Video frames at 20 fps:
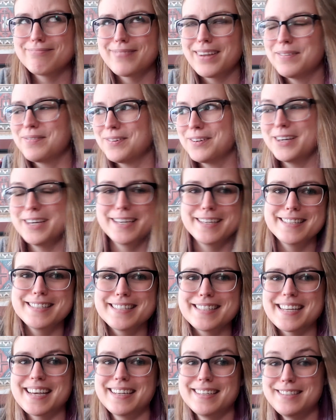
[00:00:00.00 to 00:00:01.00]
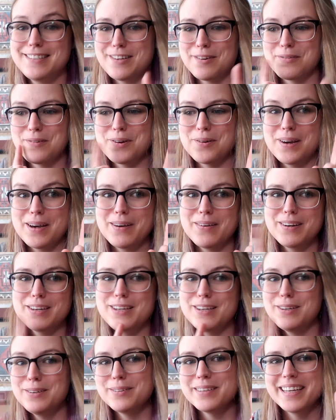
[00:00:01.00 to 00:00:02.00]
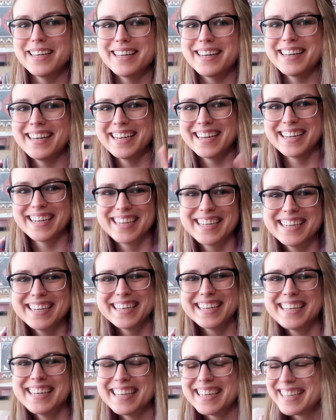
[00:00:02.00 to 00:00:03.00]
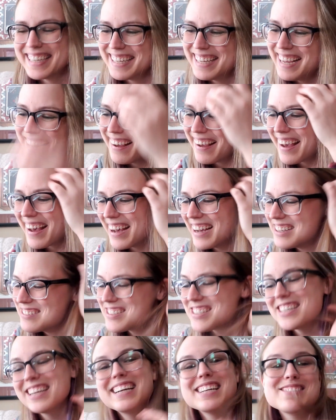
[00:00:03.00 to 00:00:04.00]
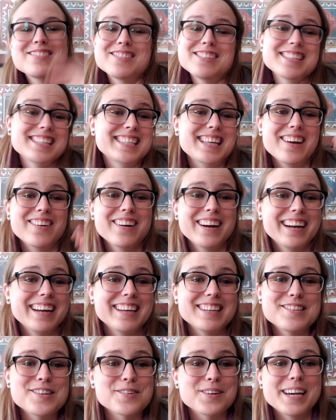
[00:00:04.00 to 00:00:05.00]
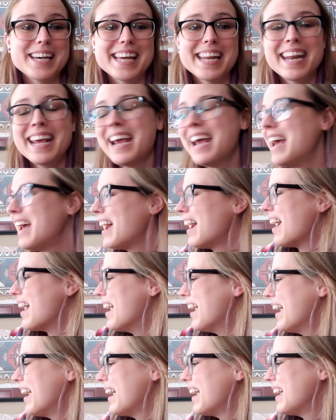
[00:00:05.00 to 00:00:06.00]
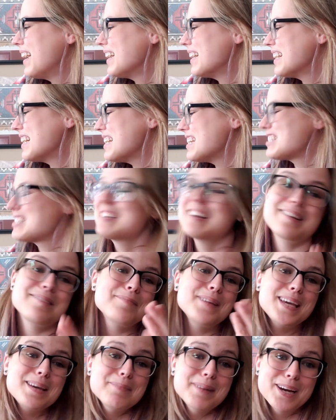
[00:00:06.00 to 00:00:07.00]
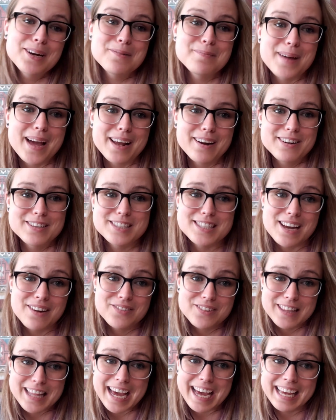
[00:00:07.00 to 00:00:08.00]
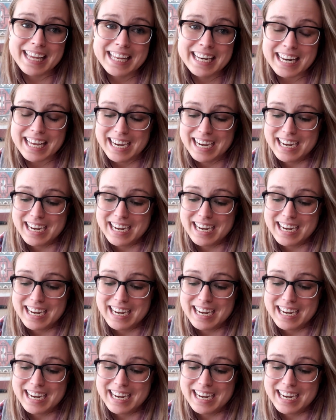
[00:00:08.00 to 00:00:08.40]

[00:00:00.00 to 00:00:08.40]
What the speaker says: if there is, I don't know how to do it. So I guess we'll just get right into it. I started making my own patterns after that,